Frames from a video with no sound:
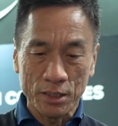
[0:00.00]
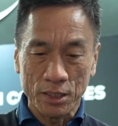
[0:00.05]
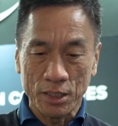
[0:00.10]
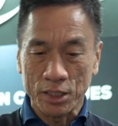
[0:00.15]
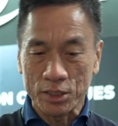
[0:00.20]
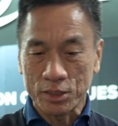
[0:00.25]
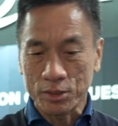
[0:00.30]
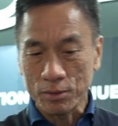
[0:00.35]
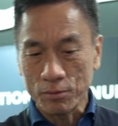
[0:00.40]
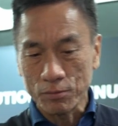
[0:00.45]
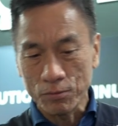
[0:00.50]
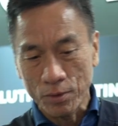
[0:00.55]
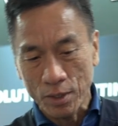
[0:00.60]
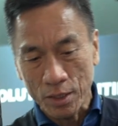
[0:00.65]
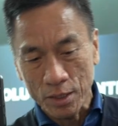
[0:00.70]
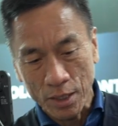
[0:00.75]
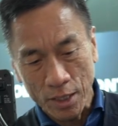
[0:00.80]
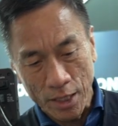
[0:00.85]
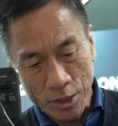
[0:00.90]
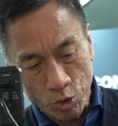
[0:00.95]
is
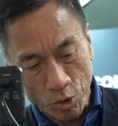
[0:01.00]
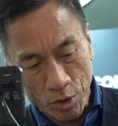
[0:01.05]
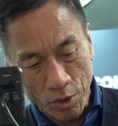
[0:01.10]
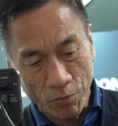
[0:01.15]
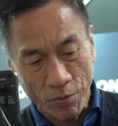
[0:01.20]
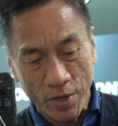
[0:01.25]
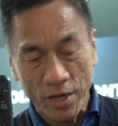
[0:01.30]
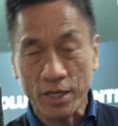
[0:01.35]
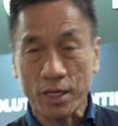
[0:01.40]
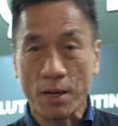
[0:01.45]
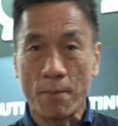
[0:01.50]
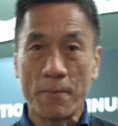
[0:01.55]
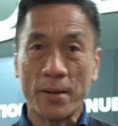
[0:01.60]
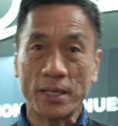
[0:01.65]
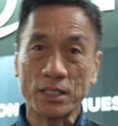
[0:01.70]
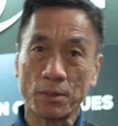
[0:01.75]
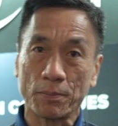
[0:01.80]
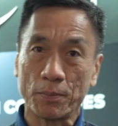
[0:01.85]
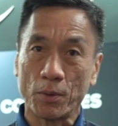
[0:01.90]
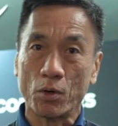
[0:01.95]
actually very
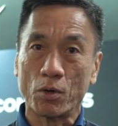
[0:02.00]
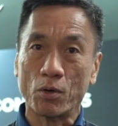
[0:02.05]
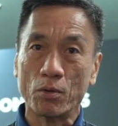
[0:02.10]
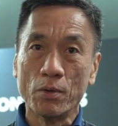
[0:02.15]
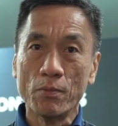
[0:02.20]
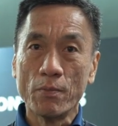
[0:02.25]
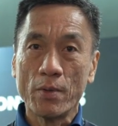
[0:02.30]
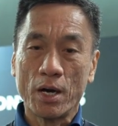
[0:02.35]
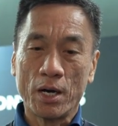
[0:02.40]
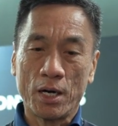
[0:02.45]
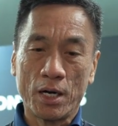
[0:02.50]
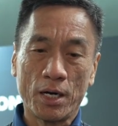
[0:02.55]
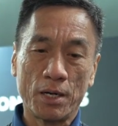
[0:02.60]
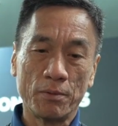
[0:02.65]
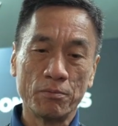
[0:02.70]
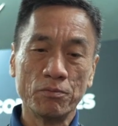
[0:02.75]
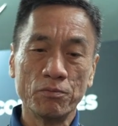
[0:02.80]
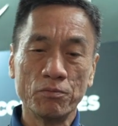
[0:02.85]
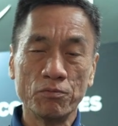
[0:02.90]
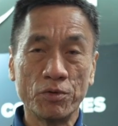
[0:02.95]
compatible
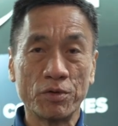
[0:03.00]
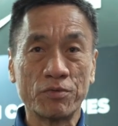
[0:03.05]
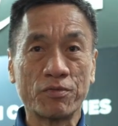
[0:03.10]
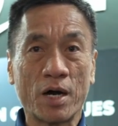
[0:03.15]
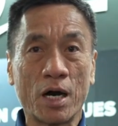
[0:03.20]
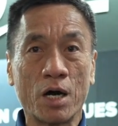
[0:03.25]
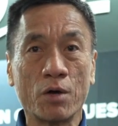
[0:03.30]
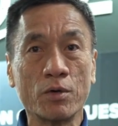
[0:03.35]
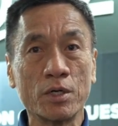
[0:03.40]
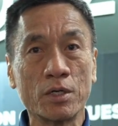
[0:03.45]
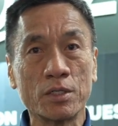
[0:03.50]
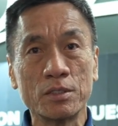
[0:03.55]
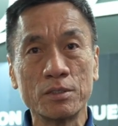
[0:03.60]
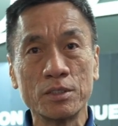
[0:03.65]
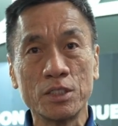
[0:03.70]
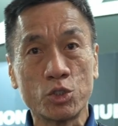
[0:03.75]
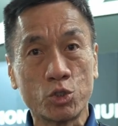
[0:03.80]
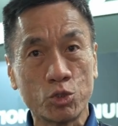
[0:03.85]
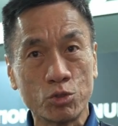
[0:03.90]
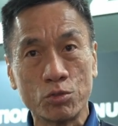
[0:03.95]
with our
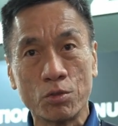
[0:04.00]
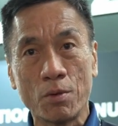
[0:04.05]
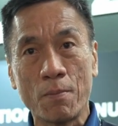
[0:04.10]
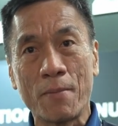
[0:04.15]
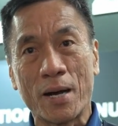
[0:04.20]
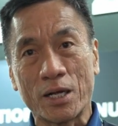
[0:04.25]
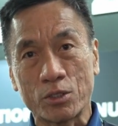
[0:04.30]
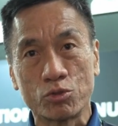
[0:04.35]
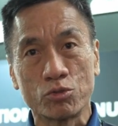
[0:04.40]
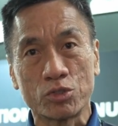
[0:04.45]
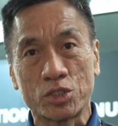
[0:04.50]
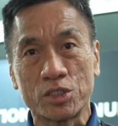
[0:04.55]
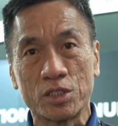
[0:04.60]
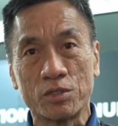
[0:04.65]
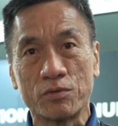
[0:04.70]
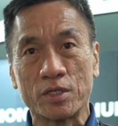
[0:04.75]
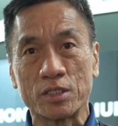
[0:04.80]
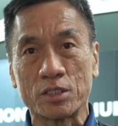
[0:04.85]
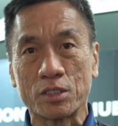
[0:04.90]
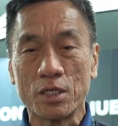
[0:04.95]
E2 Mark II
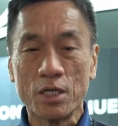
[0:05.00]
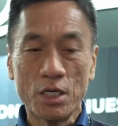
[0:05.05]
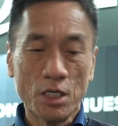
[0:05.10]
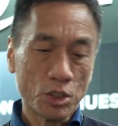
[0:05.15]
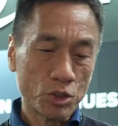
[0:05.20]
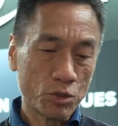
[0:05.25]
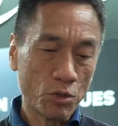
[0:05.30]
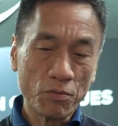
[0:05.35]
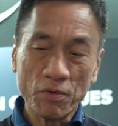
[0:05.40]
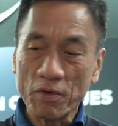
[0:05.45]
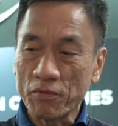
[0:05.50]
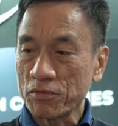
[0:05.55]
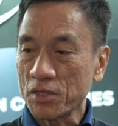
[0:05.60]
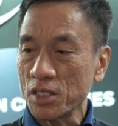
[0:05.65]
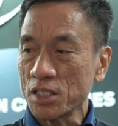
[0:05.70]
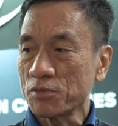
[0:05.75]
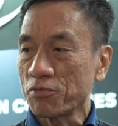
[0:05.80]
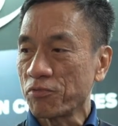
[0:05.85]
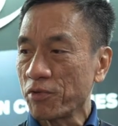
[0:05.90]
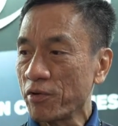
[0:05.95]
series. So with
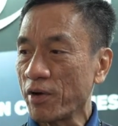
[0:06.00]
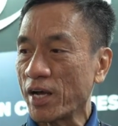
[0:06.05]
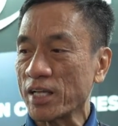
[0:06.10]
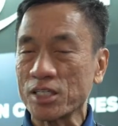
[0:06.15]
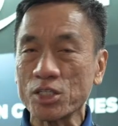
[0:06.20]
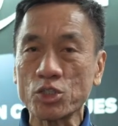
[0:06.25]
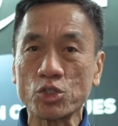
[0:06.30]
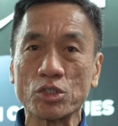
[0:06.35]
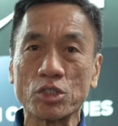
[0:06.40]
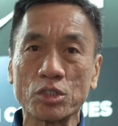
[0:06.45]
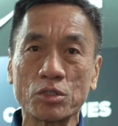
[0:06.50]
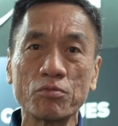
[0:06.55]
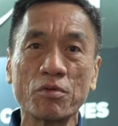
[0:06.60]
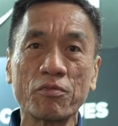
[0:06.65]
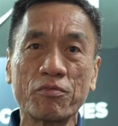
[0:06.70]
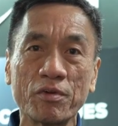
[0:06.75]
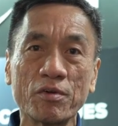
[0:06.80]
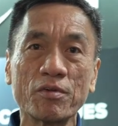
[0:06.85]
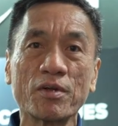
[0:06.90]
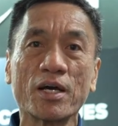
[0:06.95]
these few additions, we feel